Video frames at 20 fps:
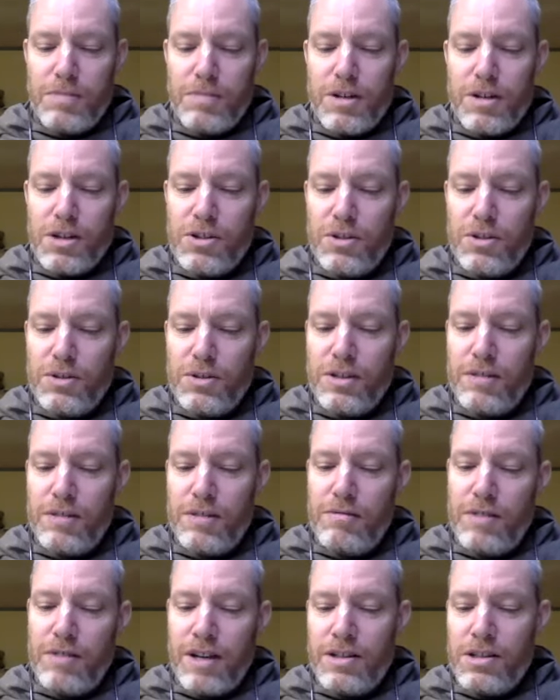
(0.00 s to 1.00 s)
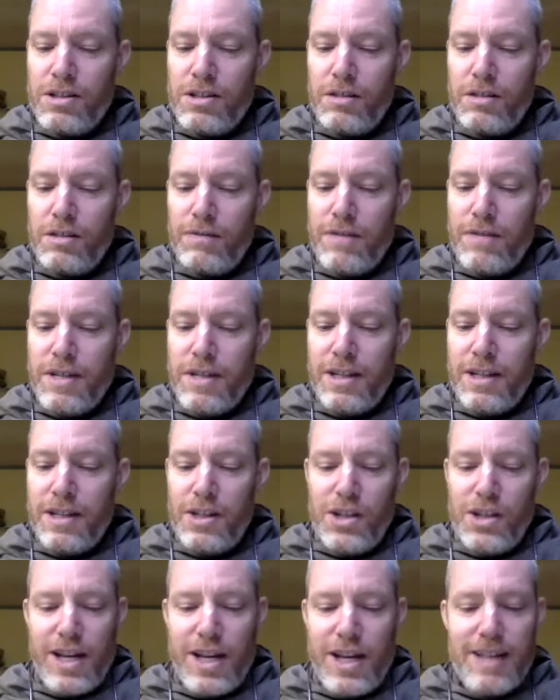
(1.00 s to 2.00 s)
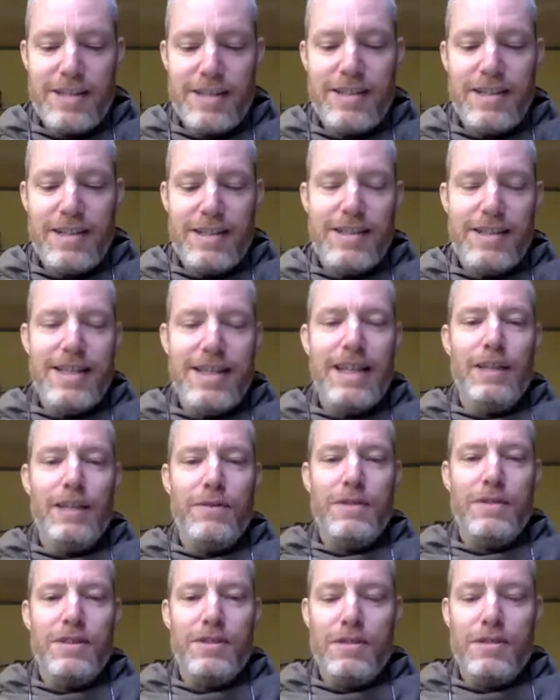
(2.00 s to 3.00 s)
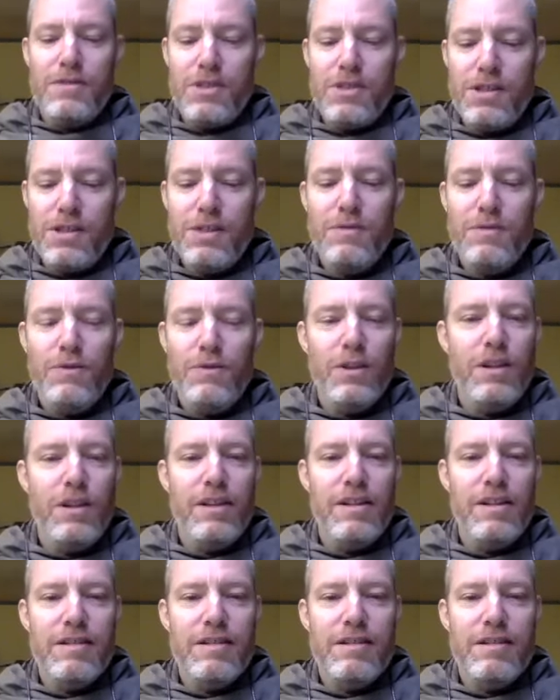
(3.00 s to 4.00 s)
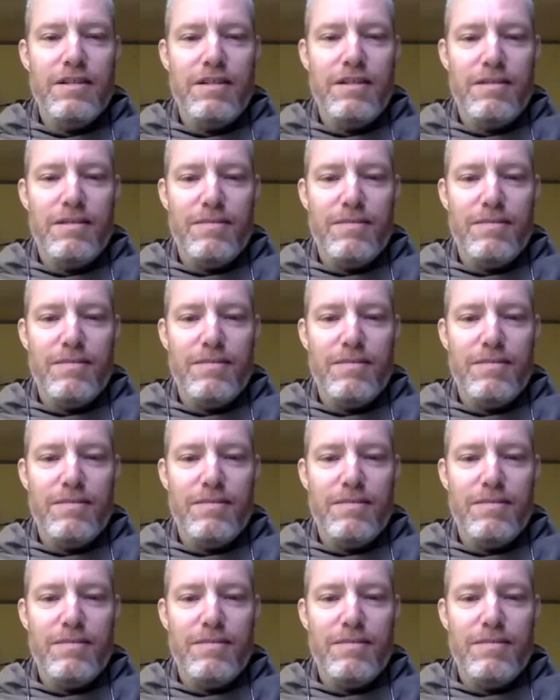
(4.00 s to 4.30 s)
shows that Radha's feet can chastise the elephant of sinful lust.